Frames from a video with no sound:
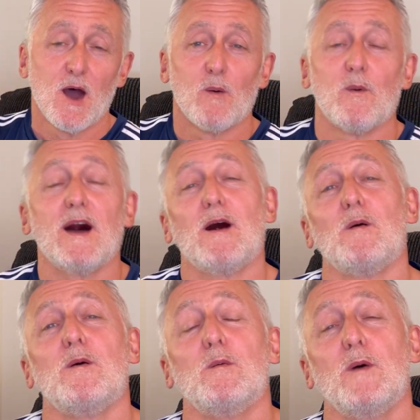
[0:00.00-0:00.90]

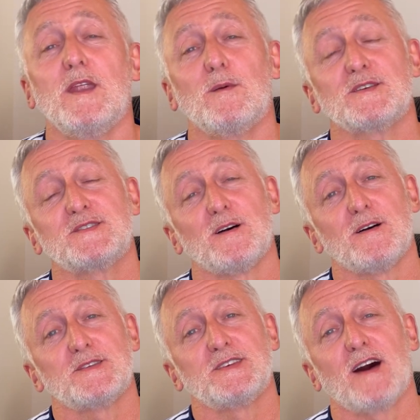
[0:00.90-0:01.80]
Well, where do I
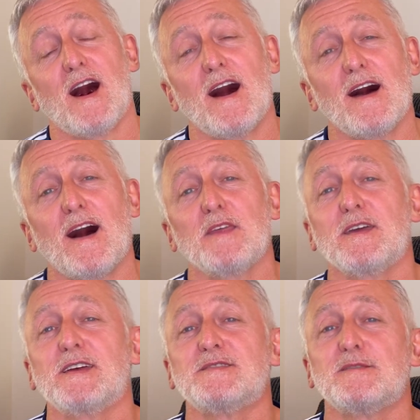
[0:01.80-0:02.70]
start? I
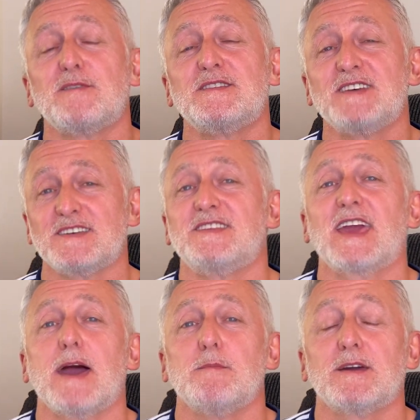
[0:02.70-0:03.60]
think it's a fantastic
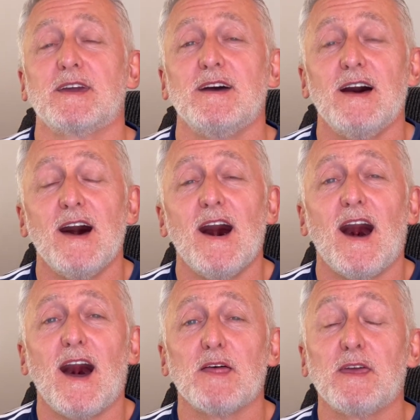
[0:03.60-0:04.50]
hammock.
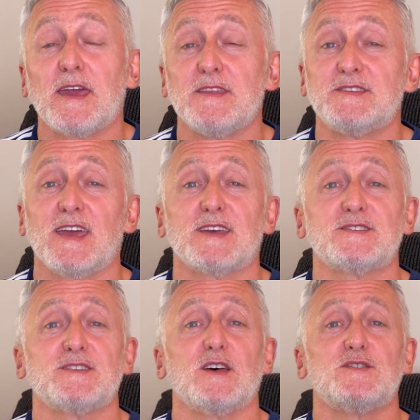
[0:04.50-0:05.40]
I think it
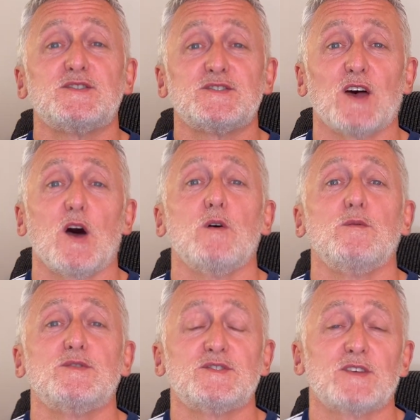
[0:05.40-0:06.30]
ticks
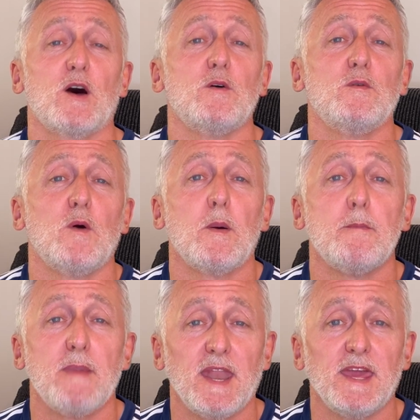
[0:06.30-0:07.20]
so
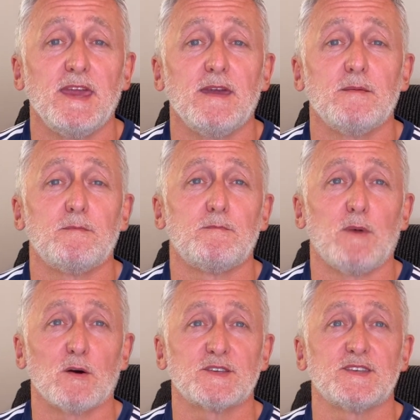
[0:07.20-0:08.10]
many
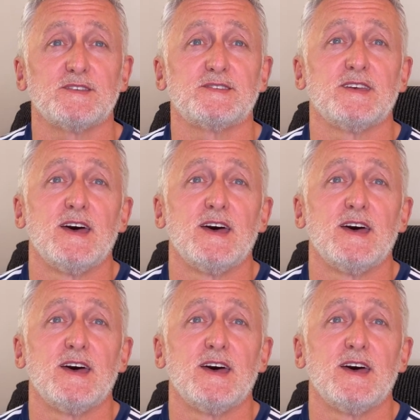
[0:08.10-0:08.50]
boxes.